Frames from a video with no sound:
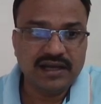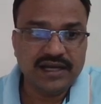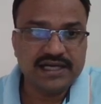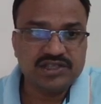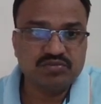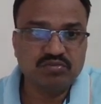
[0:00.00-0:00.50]

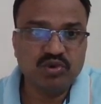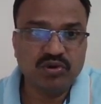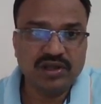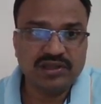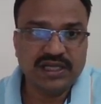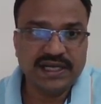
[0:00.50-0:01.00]
let us
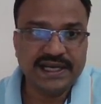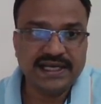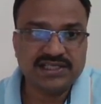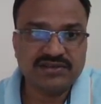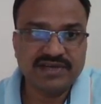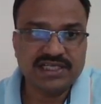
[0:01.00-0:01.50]
move on the
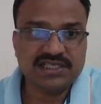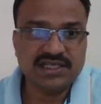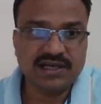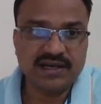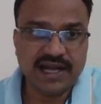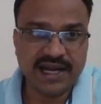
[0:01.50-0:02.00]
next
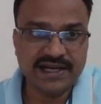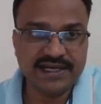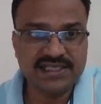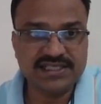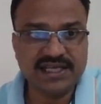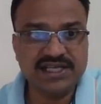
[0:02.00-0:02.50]
question and
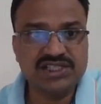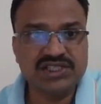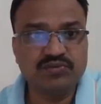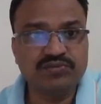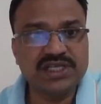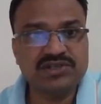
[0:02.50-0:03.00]
it
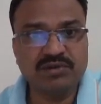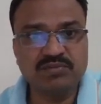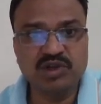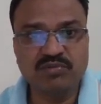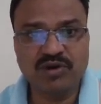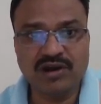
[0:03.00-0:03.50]
says which
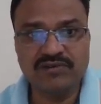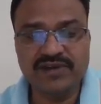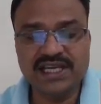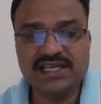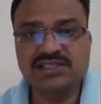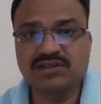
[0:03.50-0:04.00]
of the
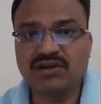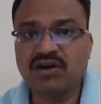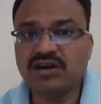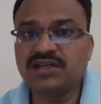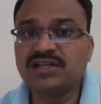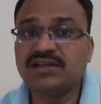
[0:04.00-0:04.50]
following is
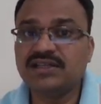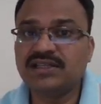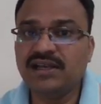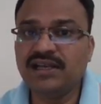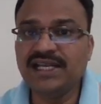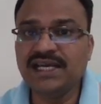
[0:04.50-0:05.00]
not
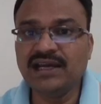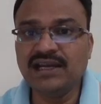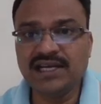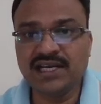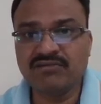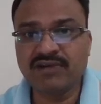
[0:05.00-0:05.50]
the
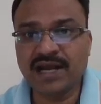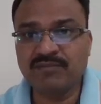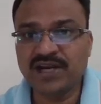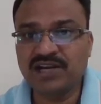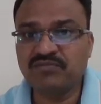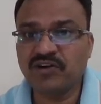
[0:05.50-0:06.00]
legal
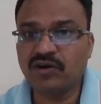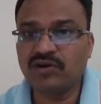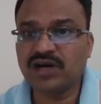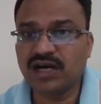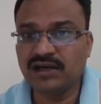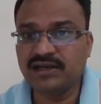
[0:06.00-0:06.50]
requirement
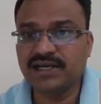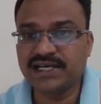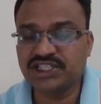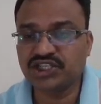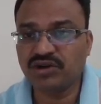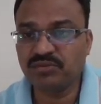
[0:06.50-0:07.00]
for
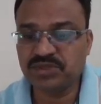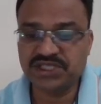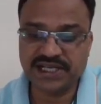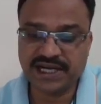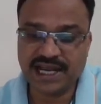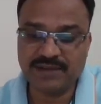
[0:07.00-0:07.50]
alteration of
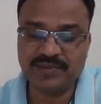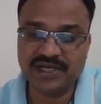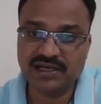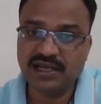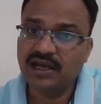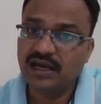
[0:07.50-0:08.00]
share
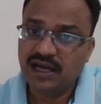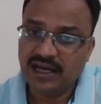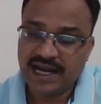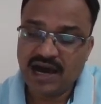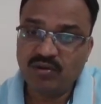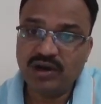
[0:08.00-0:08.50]
capital
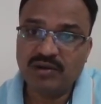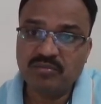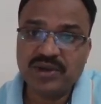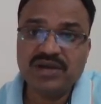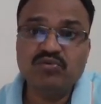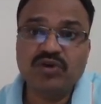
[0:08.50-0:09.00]
now
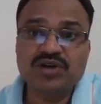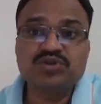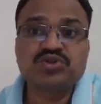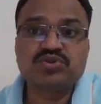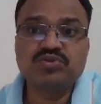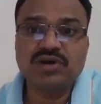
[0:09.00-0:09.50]
company
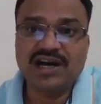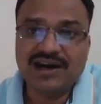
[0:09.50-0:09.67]
wants to